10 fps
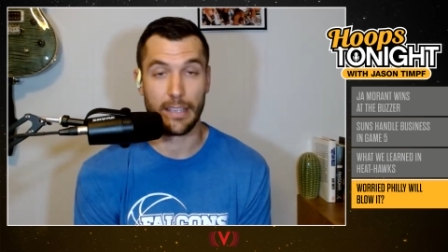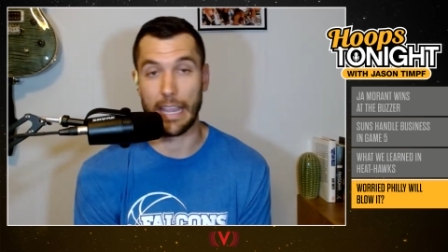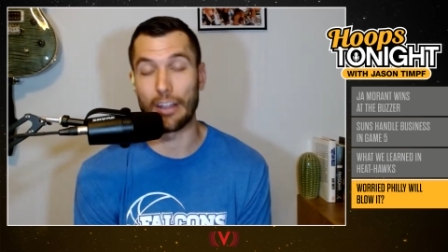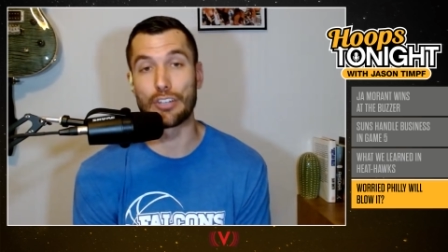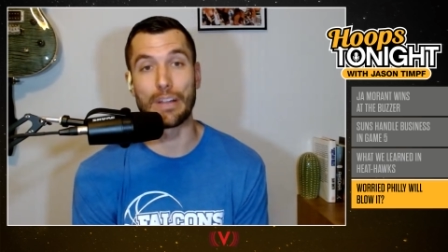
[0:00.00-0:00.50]

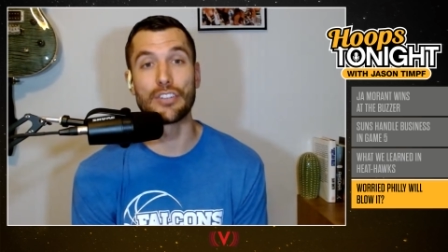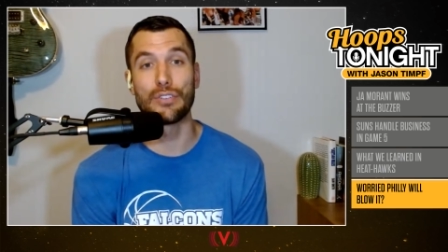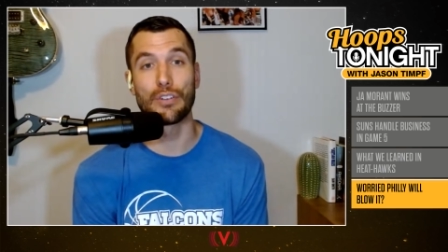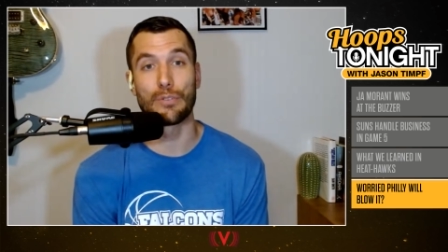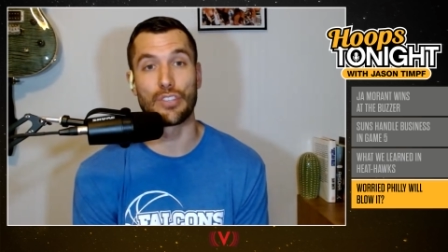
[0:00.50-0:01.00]
Gary Trent
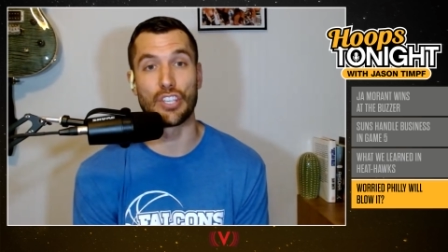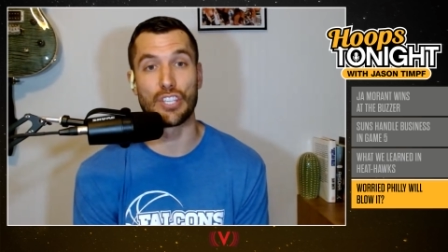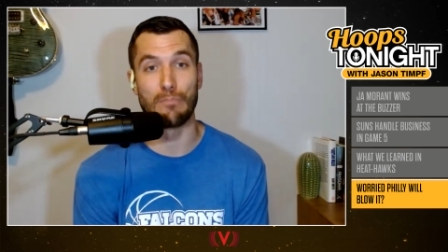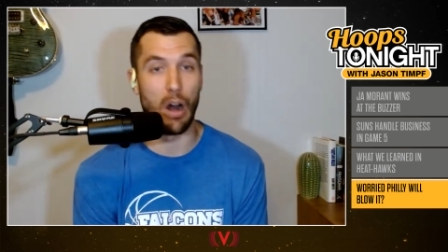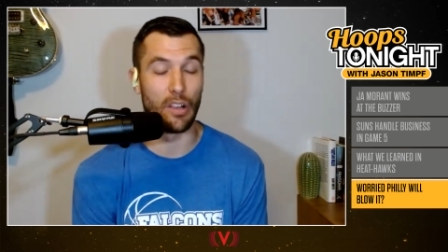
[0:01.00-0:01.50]
Jr. was the
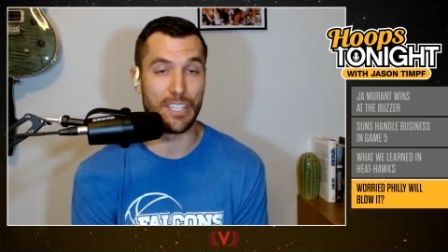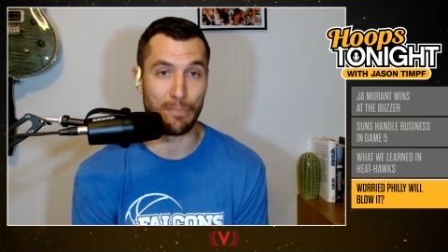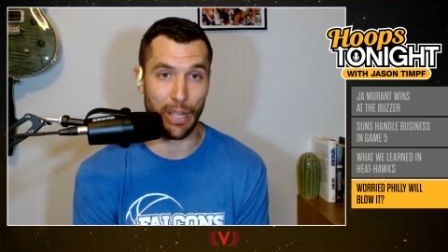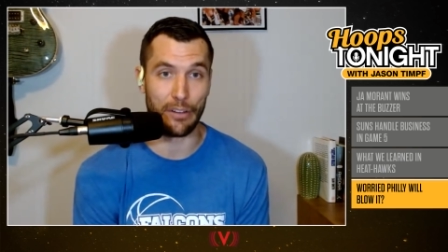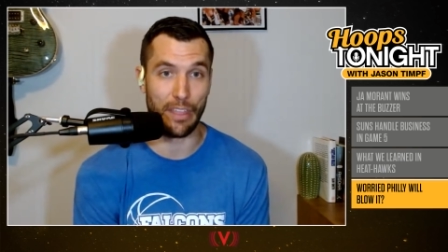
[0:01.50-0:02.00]
smallest
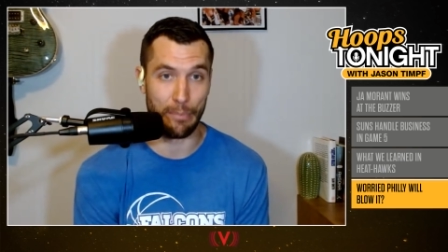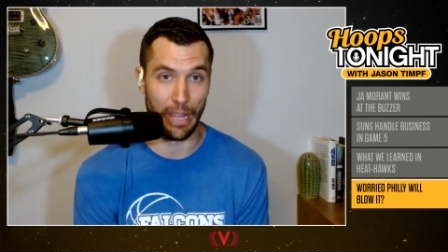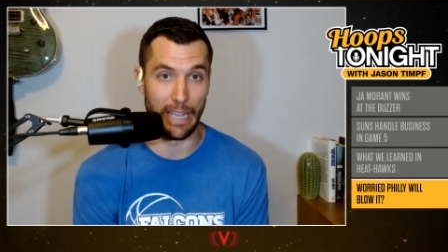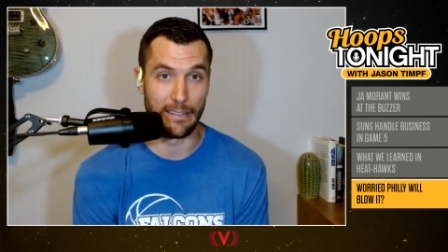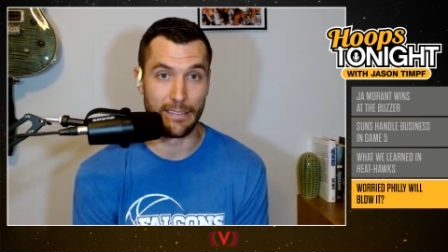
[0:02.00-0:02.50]
player they
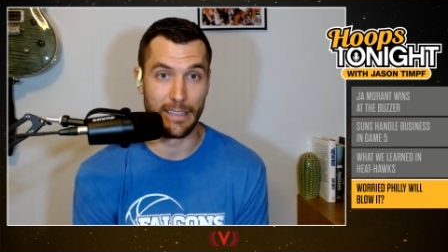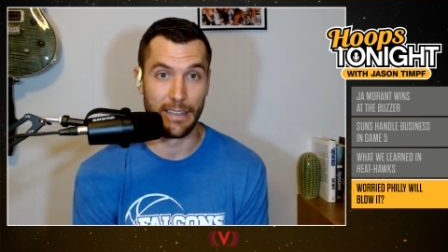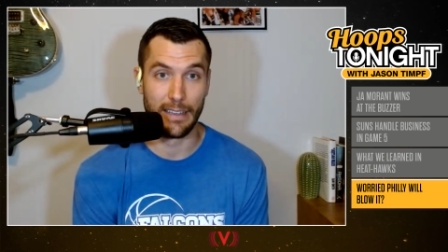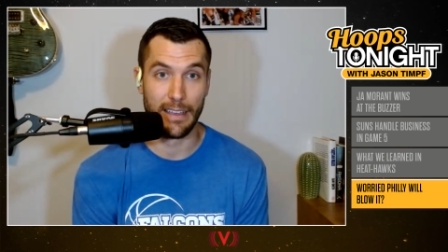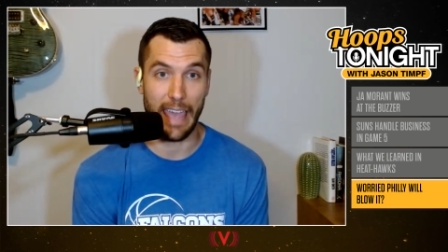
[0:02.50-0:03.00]
played.
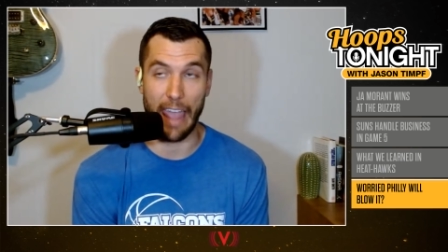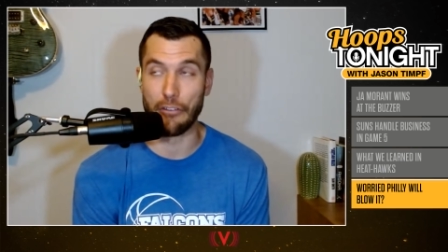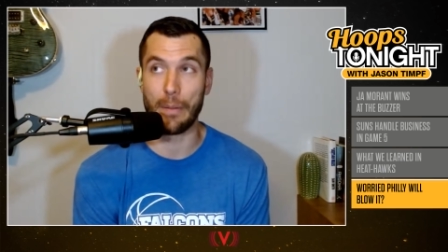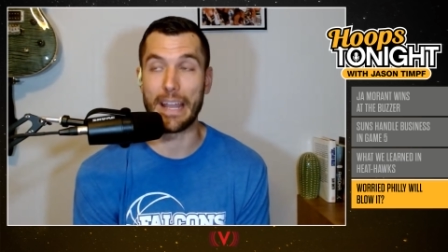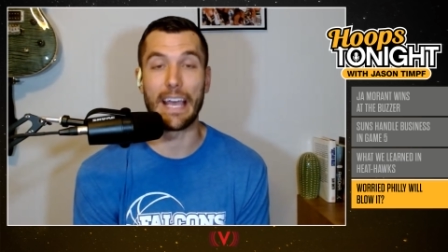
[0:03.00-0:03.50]

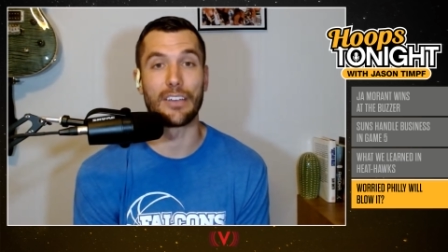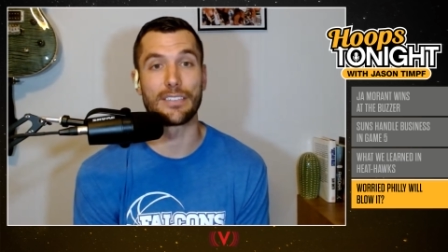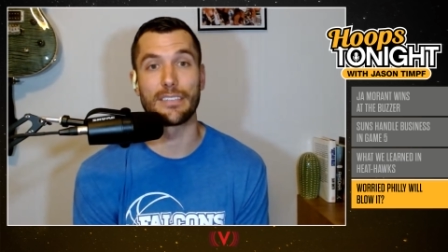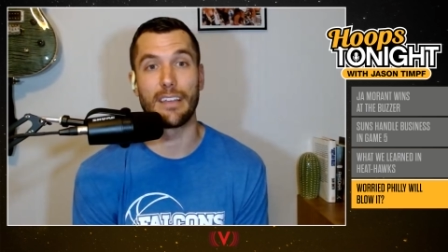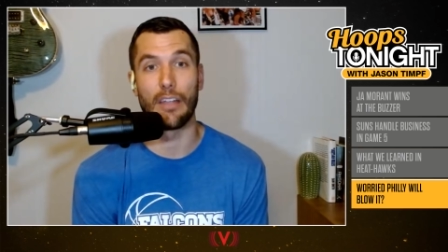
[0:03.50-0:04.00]
Everybody
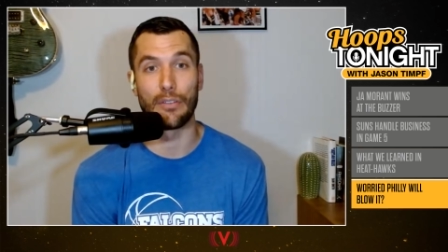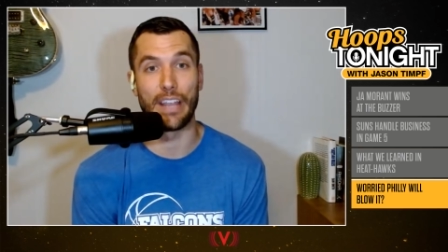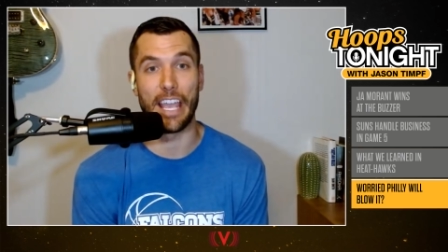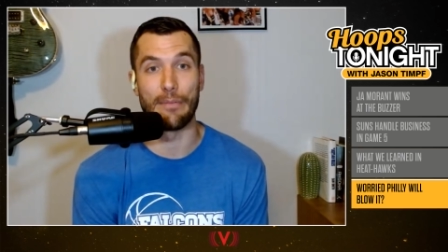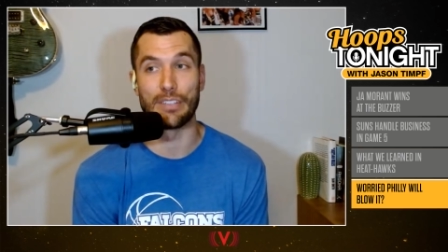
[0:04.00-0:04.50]
else other
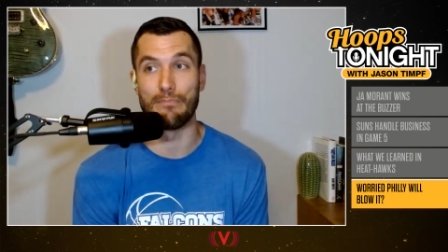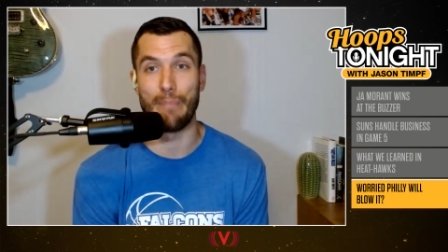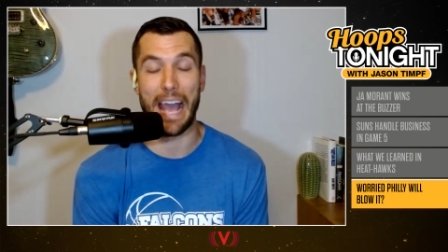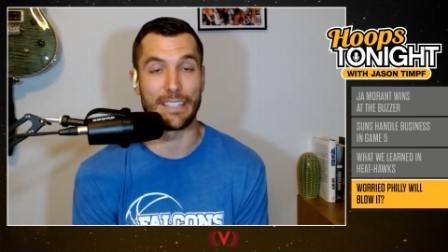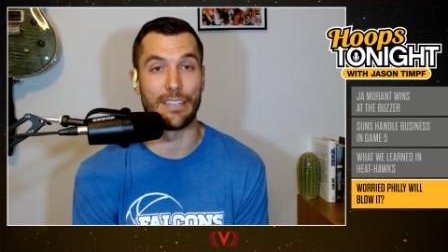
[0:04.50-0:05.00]
than him is
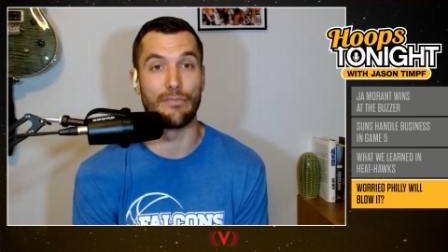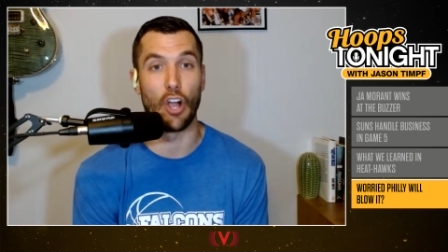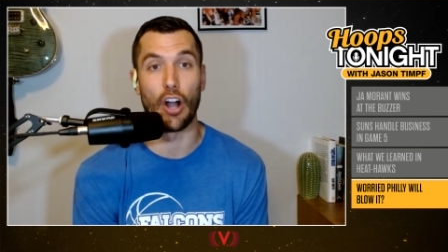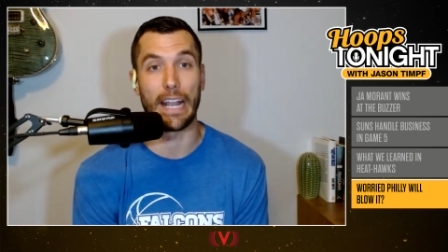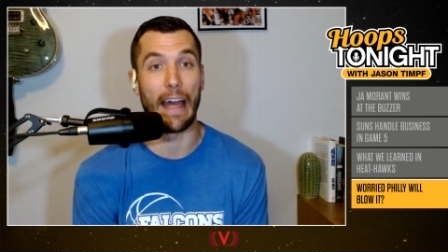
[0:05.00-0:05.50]
massive,
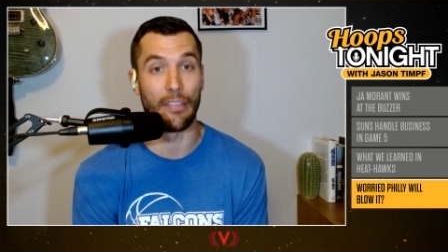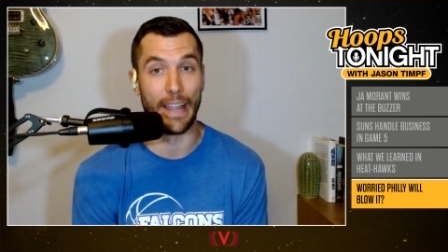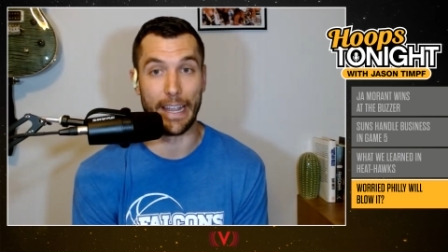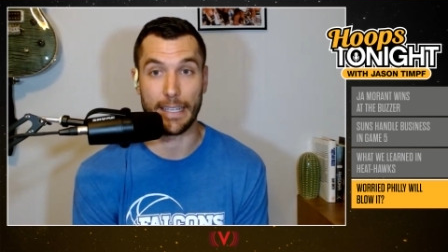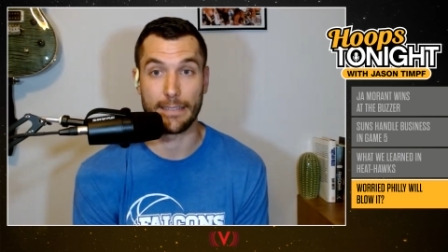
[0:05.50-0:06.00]
long, and
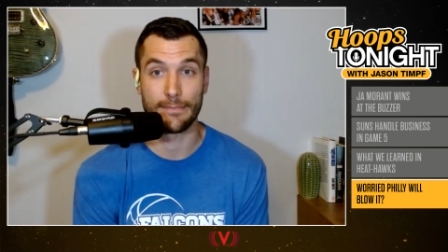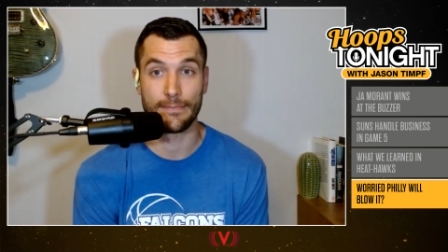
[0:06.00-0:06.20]
athletic.